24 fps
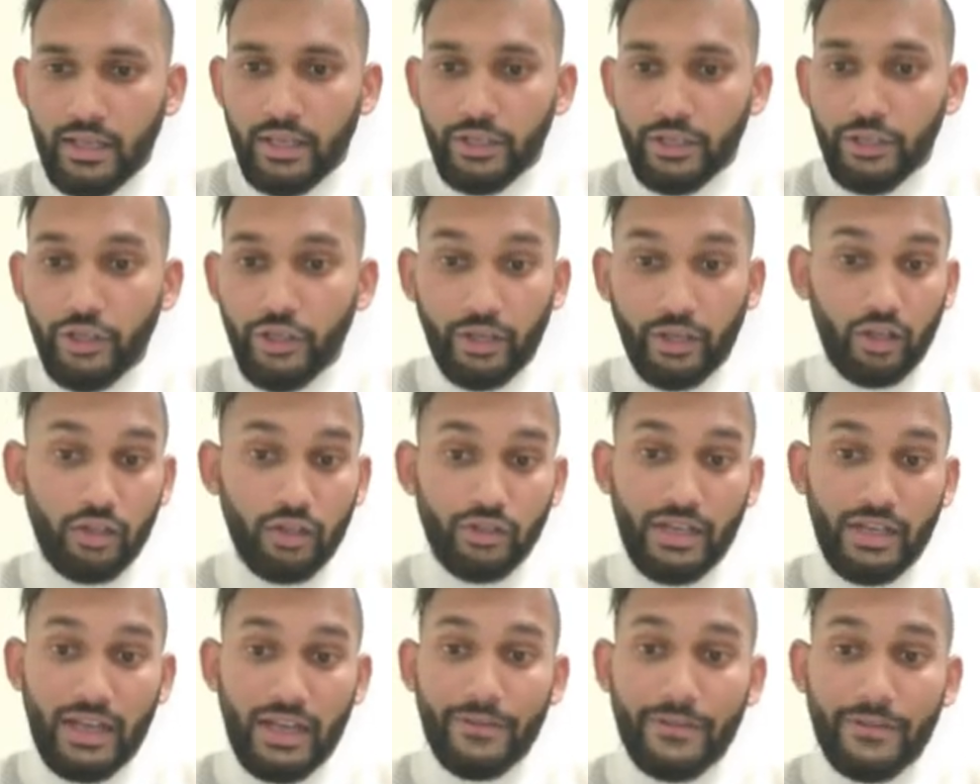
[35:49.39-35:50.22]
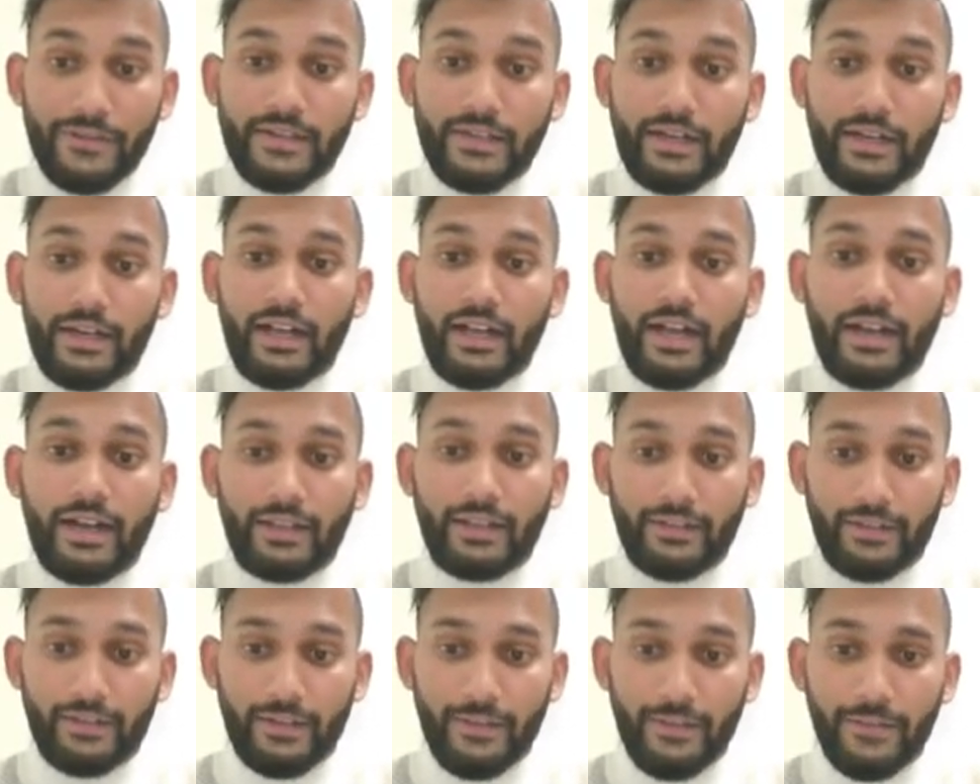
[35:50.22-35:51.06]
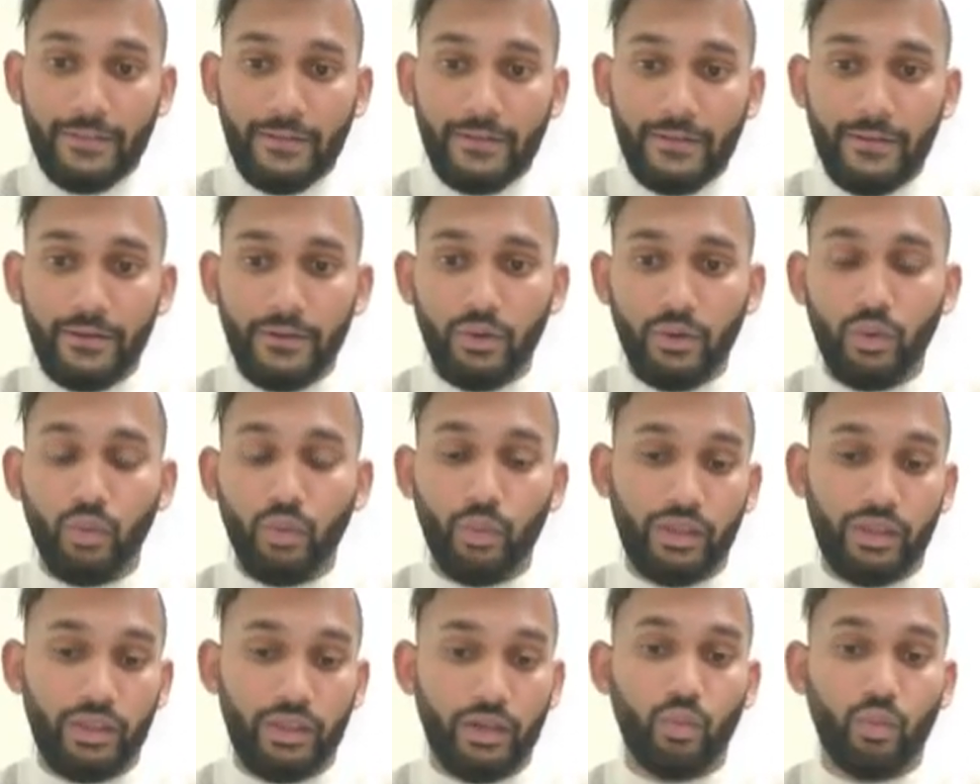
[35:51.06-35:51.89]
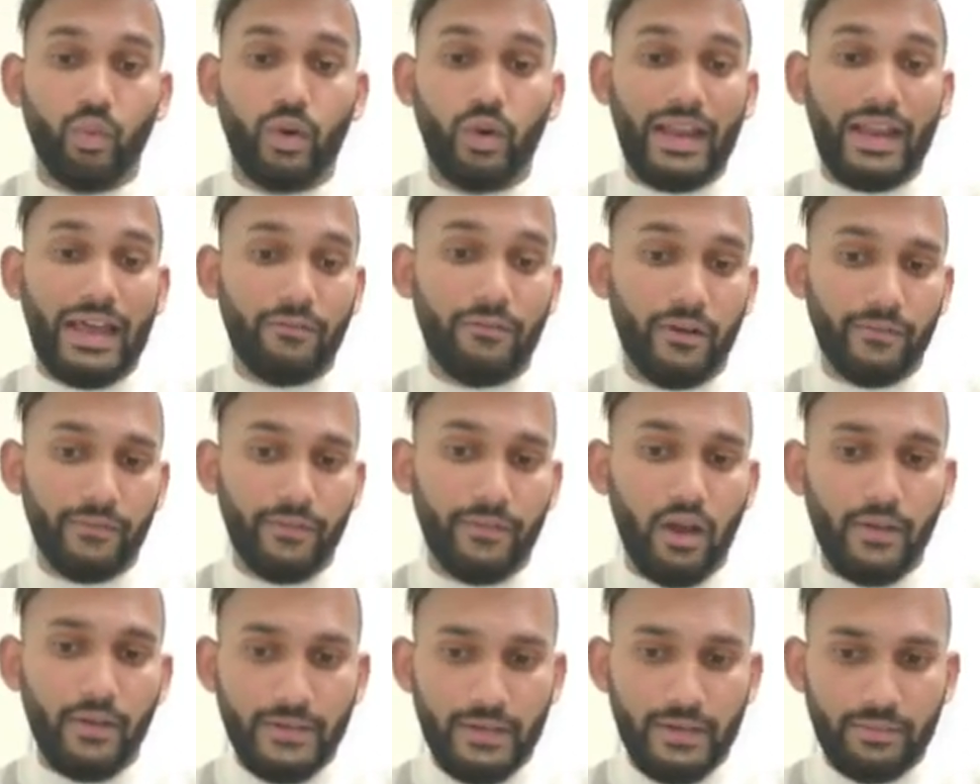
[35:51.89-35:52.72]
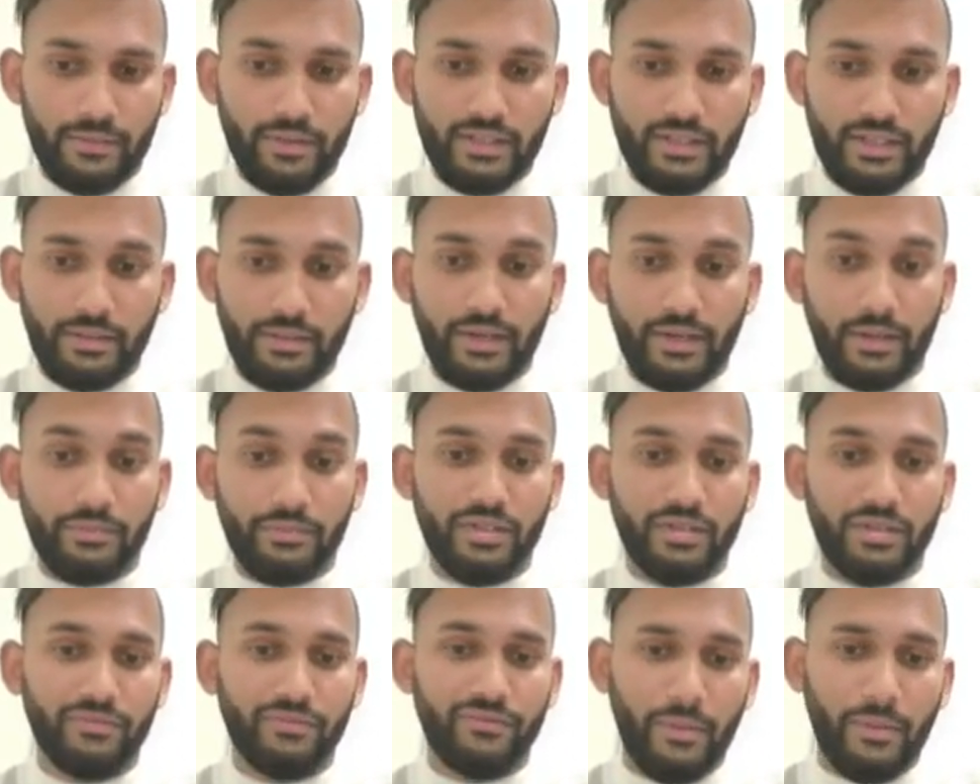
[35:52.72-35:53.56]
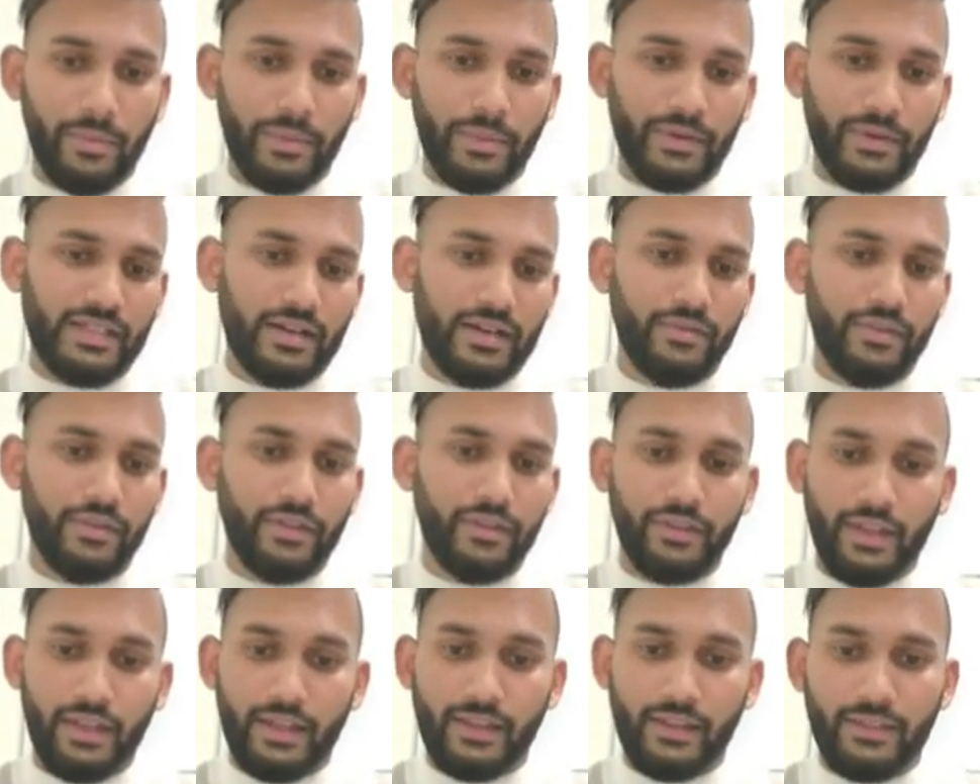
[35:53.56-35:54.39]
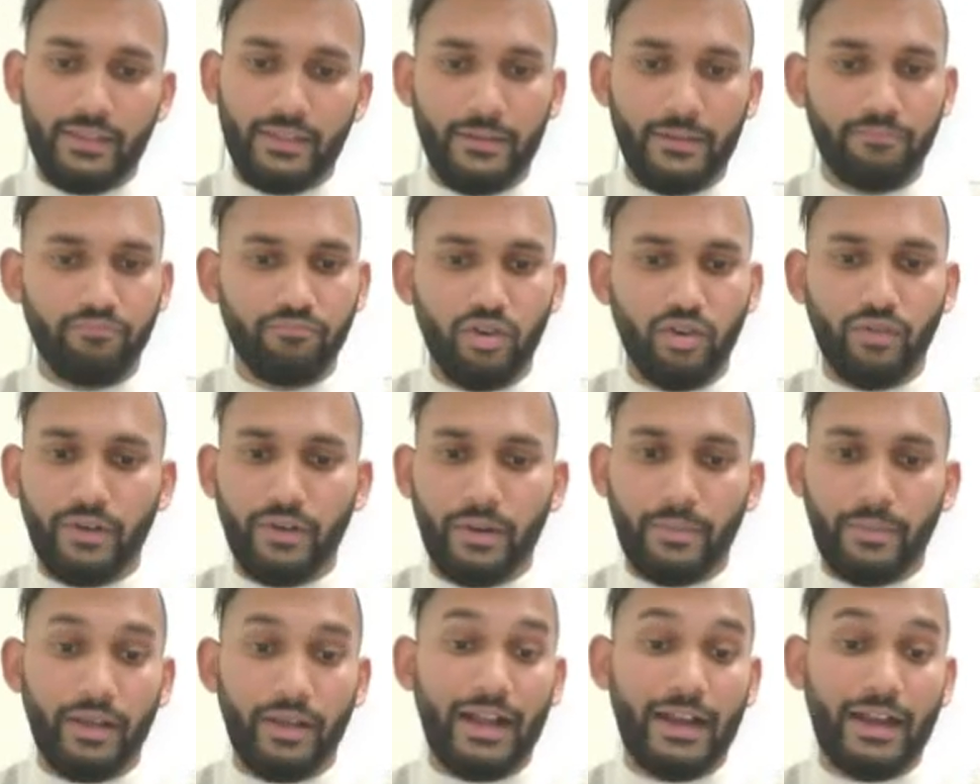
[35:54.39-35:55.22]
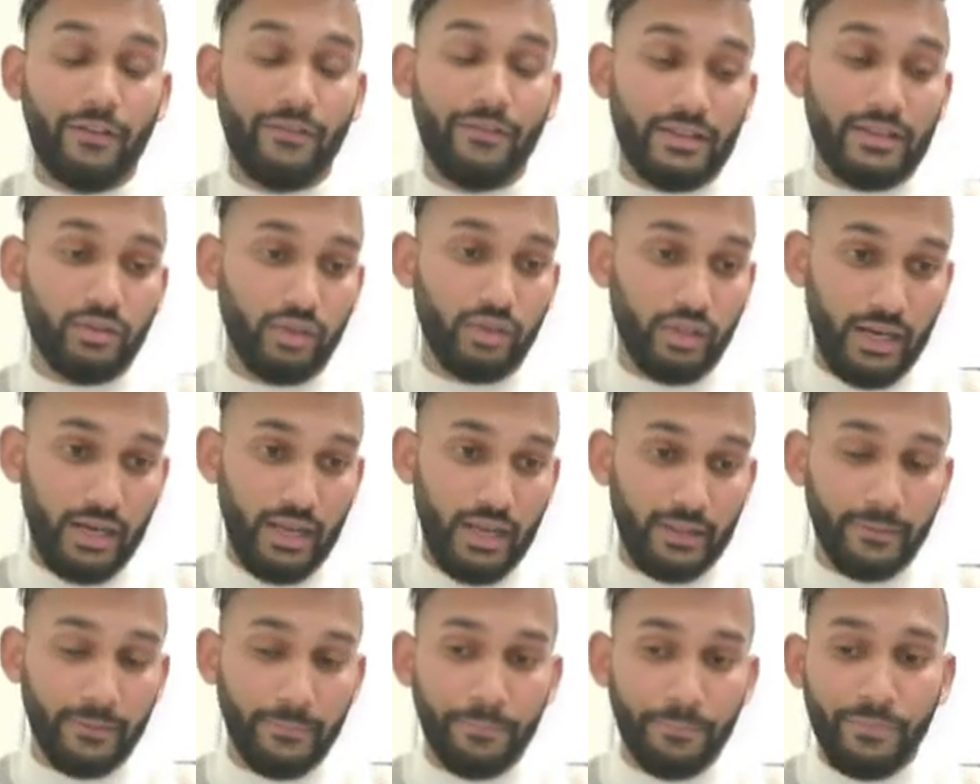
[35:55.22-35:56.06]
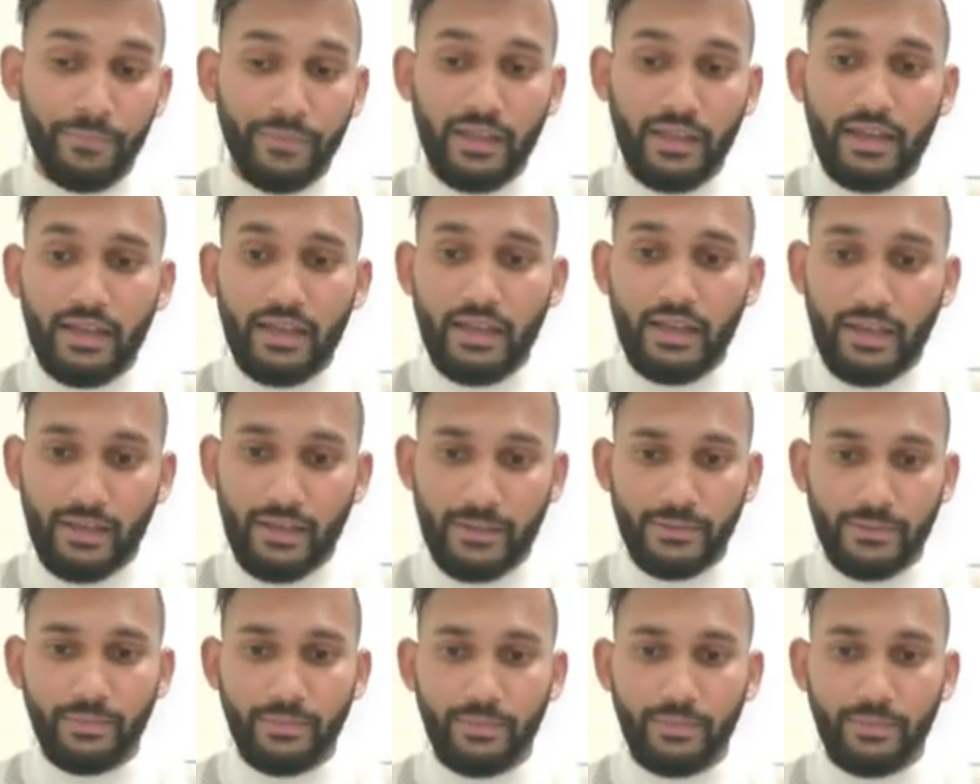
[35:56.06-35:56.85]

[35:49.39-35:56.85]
You can also have the sudden cardiac death within 1 hour of the onset of the symptoms. 50% of the death from the cardiovascular health is